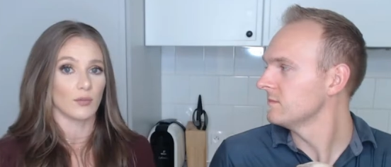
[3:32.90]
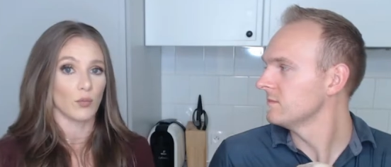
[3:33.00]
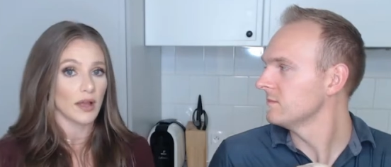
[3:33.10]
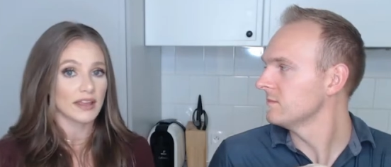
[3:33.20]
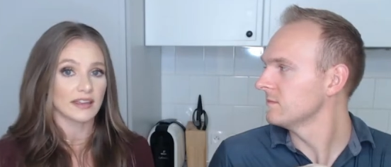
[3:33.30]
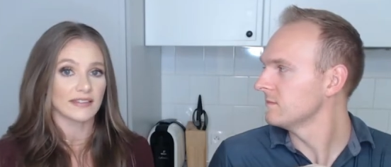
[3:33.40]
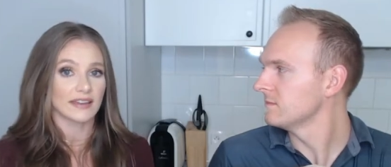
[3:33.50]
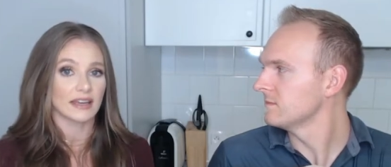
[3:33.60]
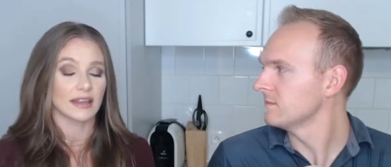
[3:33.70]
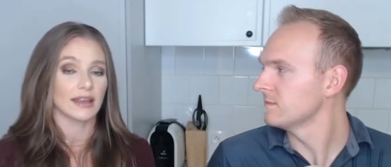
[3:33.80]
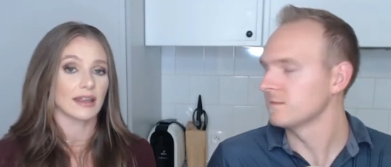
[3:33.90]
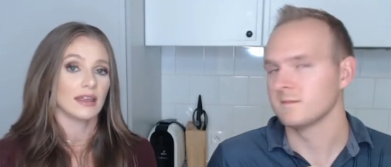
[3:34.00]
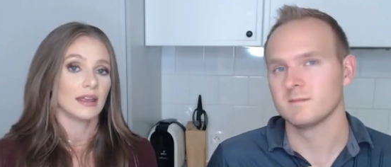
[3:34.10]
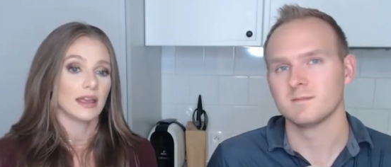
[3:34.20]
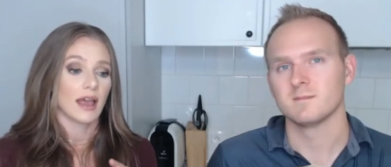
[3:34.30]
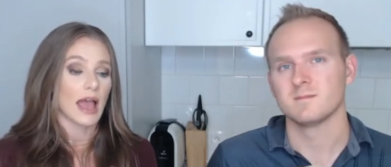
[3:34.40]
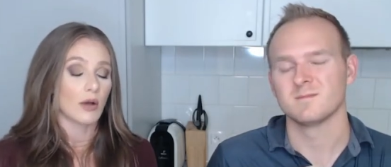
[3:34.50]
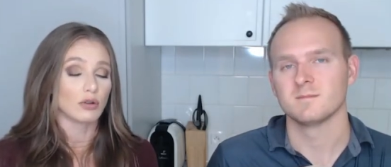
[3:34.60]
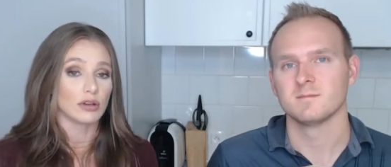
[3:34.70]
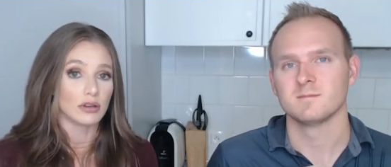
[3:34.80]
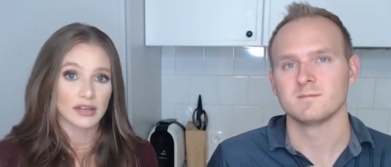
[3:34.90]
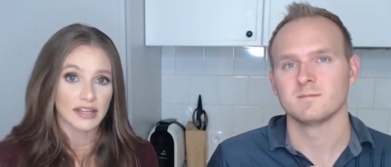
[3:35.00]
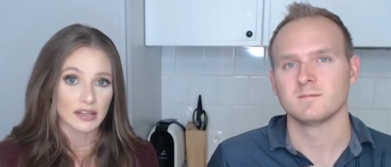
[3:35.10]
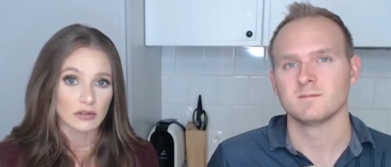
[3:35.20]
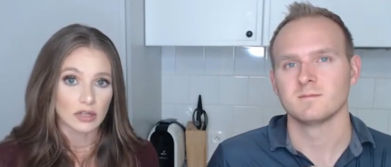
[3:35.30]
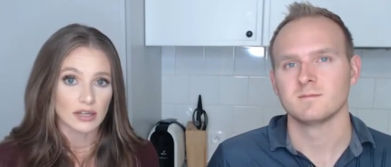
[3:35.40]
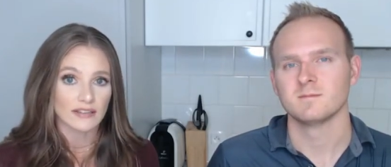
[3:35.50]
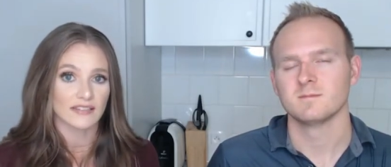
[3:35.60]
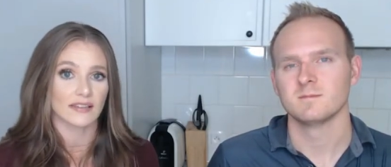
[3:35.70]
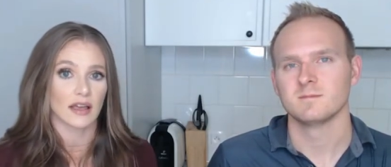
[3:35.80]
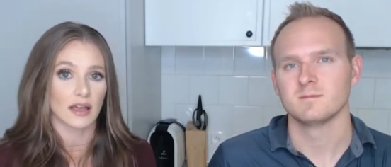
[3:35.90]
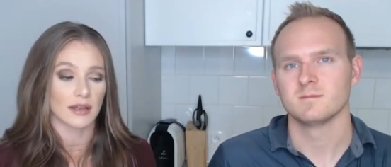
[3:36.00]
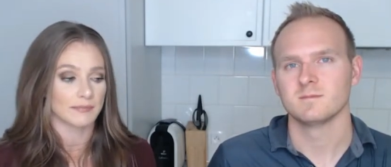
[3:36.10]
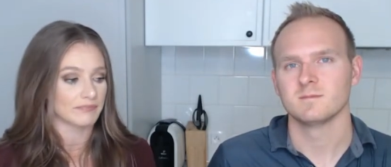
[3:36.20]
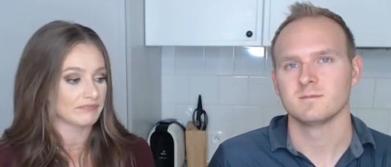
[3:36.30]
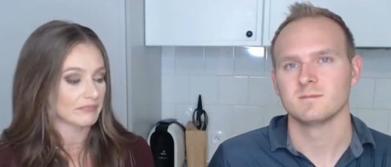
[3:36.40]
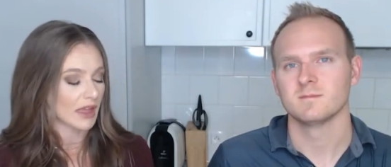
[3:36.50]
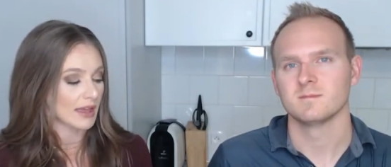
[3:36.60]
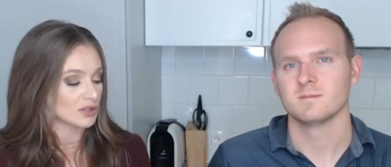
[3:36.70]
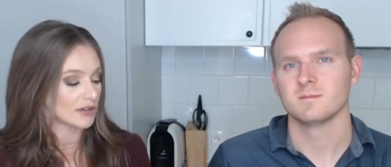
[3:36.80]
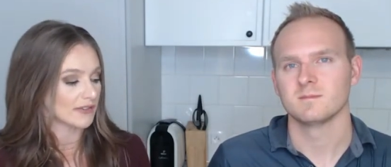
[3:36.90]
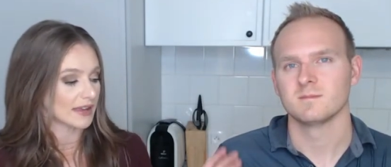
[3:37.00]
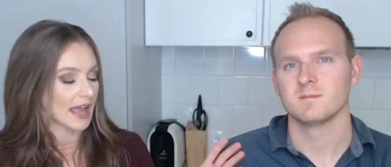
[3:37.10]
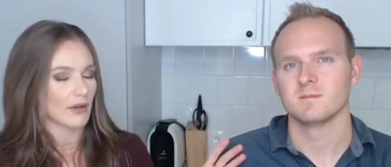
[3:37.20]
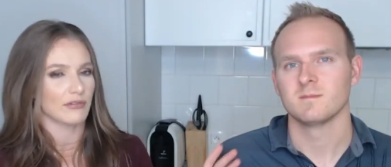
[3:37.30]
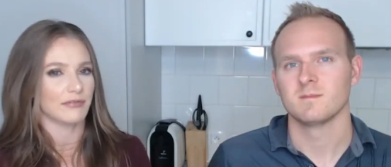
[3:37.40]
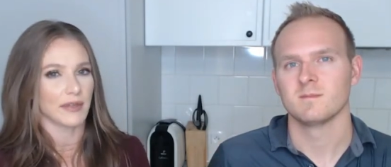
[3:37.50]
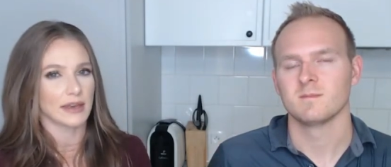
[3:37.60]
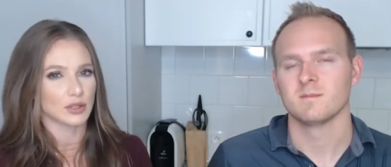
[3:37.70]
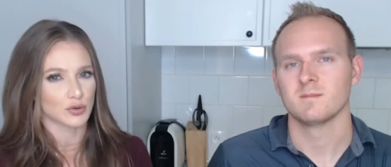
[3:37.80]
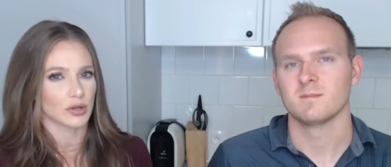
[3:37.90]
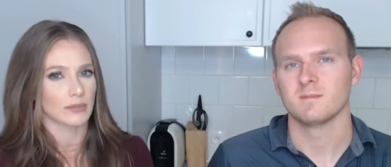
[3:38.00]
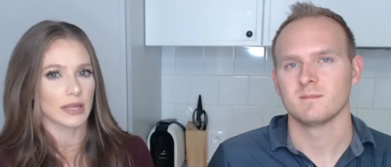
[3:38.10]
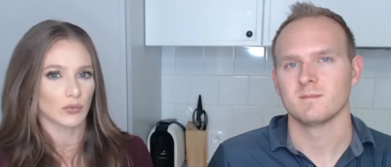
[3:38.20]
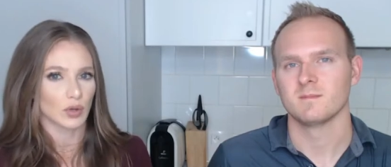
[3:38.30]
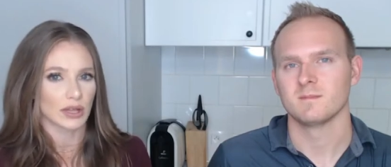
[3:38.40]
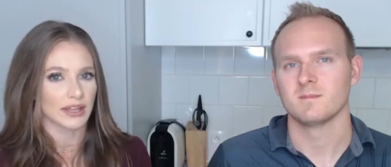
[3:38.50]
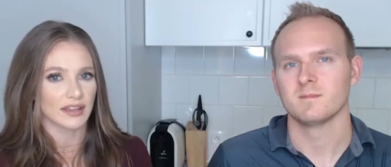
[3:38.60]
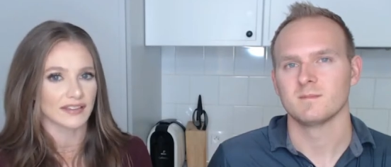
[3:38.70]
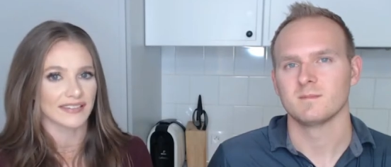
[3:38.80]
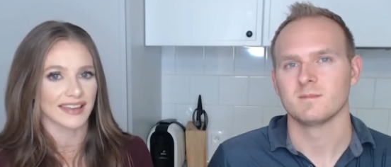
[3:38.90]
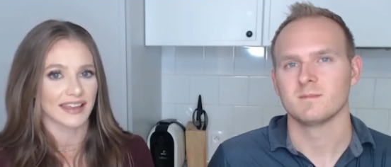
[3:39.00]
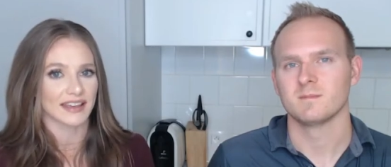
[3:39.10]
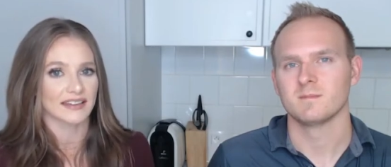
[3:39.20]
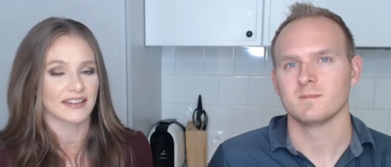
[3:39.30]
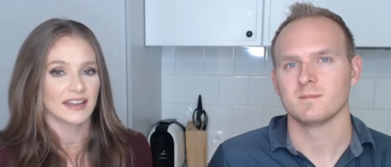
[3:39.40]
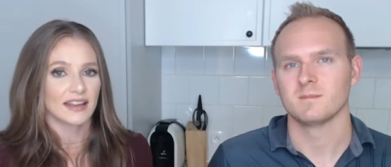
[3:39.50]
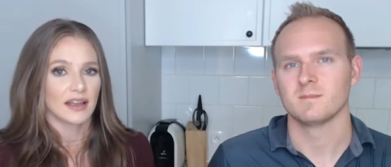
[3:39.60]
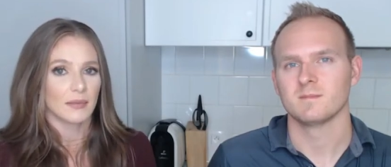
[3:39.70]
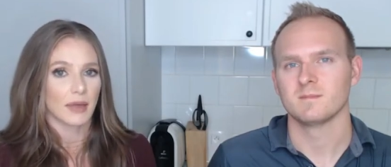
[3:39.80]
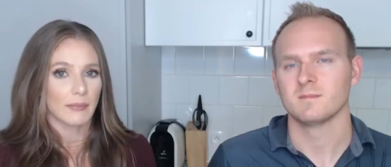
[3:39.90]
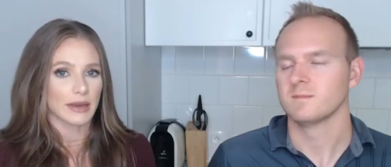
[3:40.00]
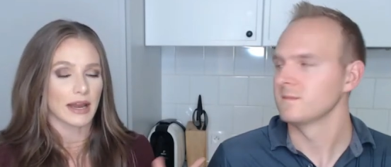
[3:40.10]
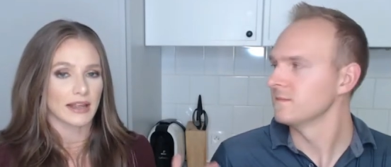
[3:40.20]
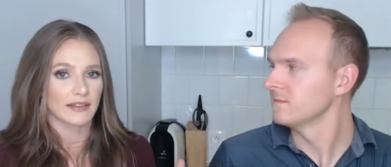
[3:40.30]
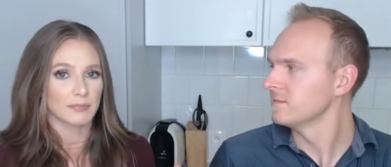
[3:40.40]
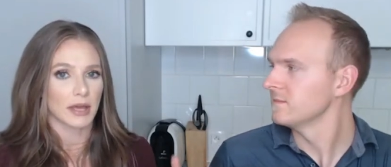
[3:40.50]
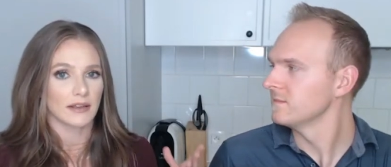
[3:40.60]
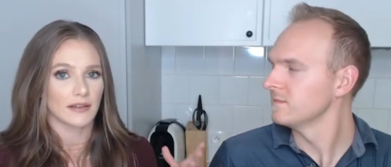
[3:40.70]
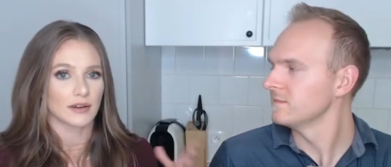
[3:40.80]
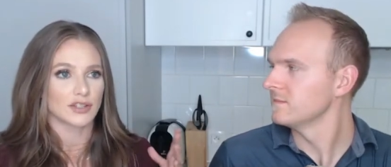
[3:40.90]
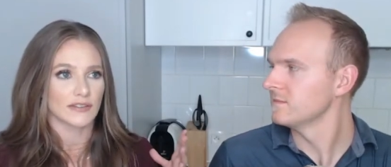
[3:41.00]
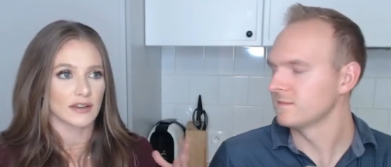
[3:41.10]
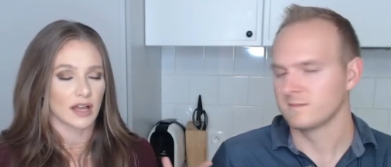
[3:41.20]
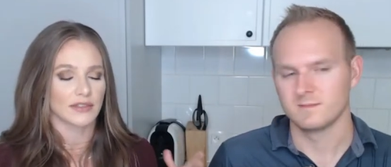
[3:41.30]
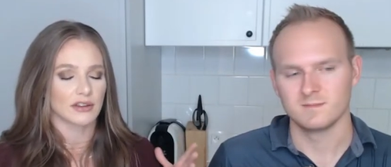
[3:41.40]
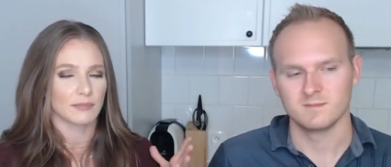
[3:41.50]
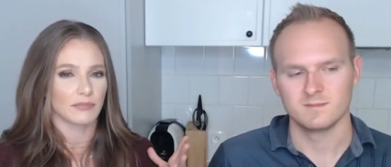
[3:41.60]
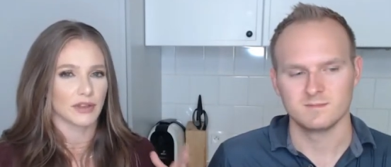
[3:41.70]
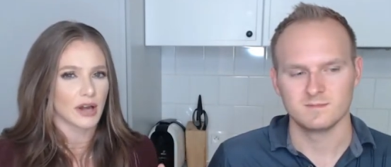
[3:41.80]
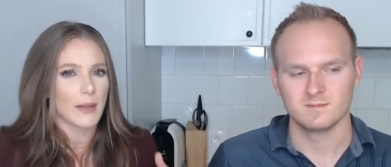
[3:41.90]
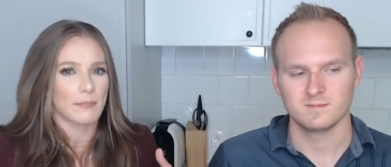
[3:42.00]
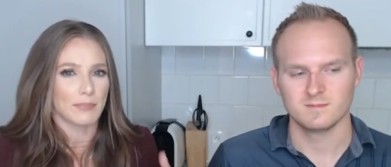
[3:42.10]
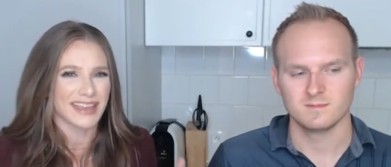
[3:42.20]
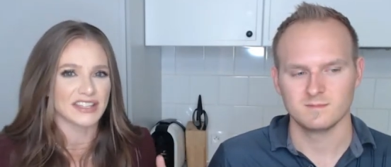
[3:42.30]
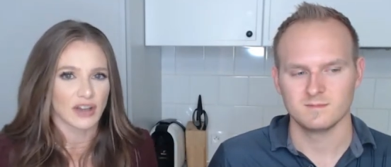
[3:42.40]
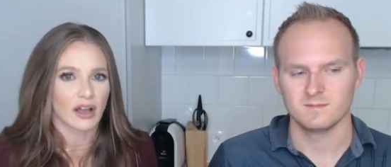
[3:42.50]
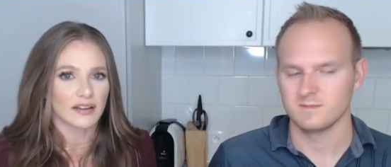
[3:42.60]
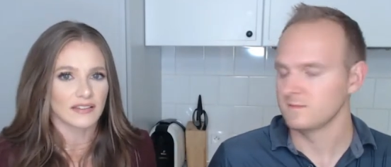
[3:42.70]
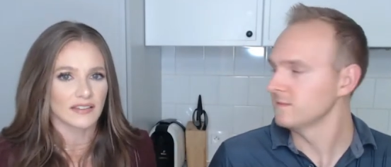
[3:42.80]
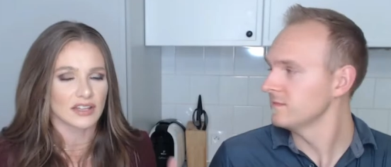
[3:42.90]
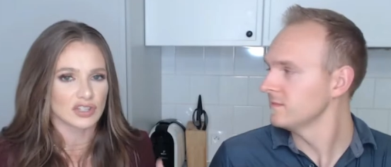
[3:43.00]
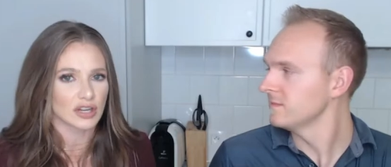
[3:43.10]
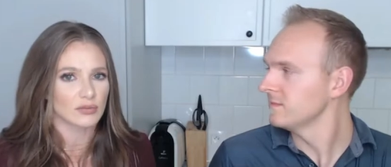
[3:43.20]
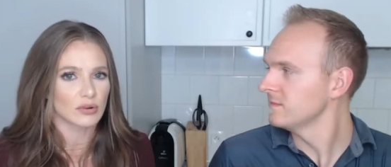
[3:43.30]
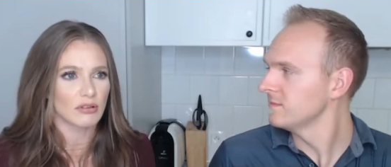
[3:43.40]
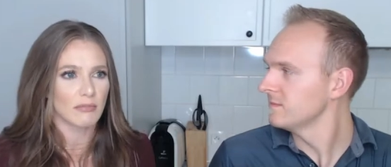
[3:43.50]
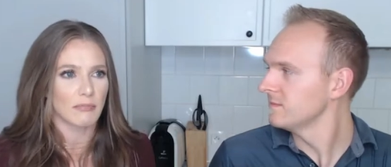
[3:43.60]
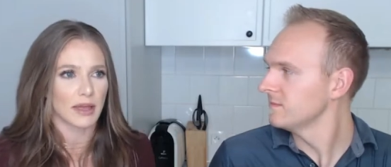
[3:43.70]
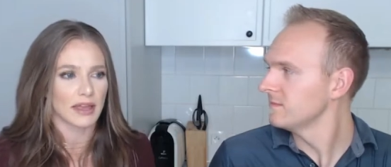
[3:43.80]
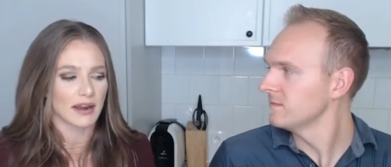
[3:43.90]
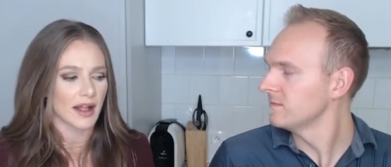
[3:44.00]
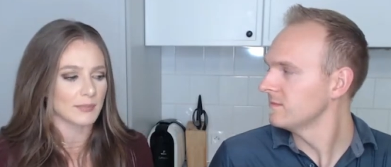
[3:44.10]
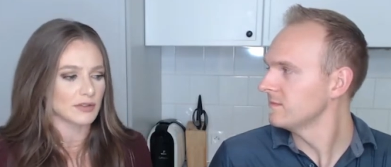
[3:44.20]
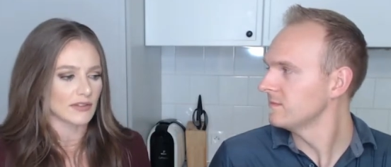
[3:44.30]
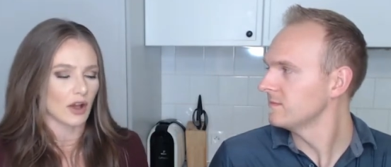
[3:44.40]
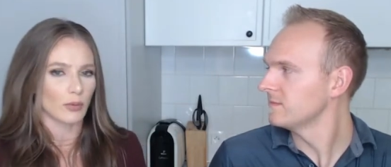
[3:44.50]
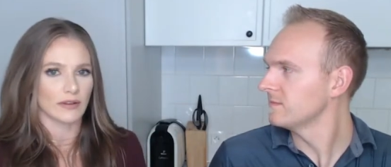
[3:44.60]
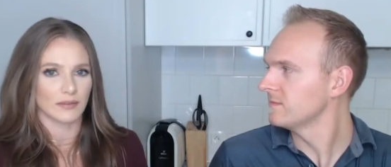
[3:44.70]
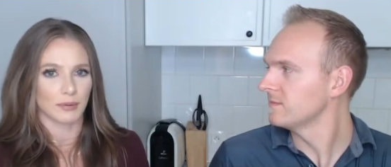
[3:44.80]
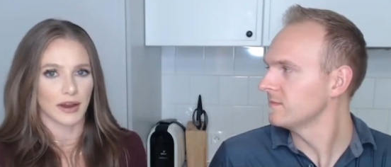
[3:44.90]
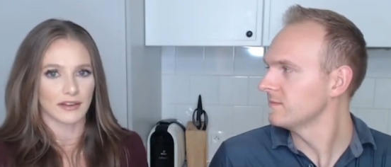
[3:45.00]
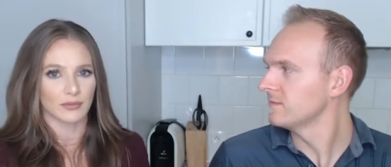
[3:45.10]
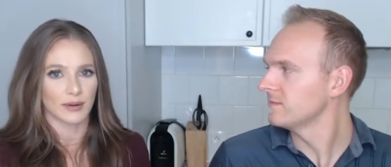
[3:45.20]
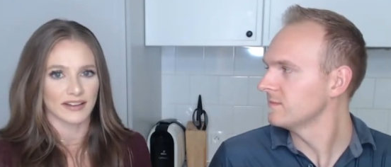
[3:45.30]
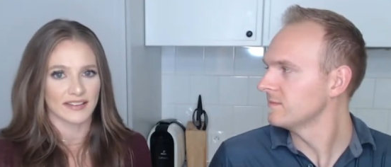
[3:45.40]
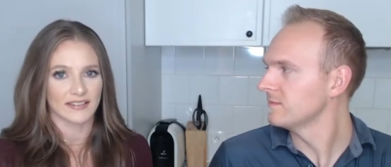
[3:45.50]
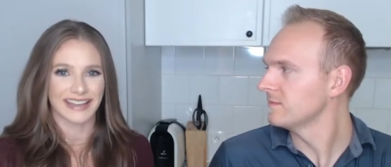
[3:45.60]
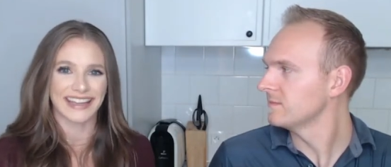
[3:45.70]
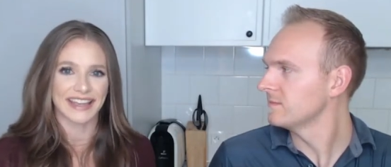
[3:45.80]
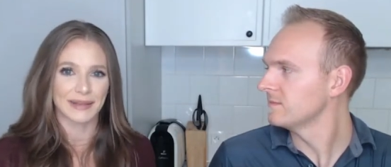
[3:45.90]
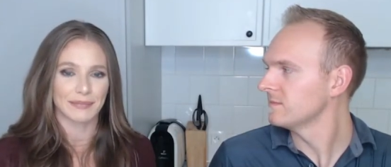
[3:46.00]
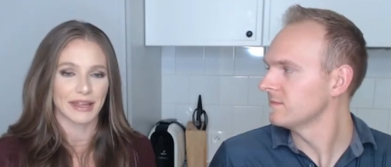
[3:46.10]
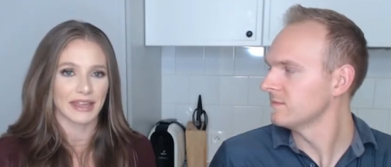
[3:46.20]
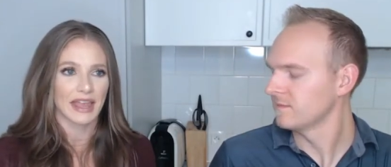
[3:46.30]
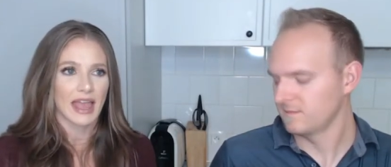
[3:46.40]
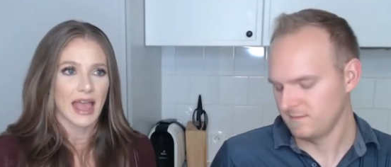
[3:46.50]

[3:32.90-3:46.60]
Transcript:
Speaker 1: on what he's eating, how good he looks, um, and just like how fit and trim he really is. And I mean, I guess pugs are just not they're they're not big dogs in general, but I'm just always surprised when I see him like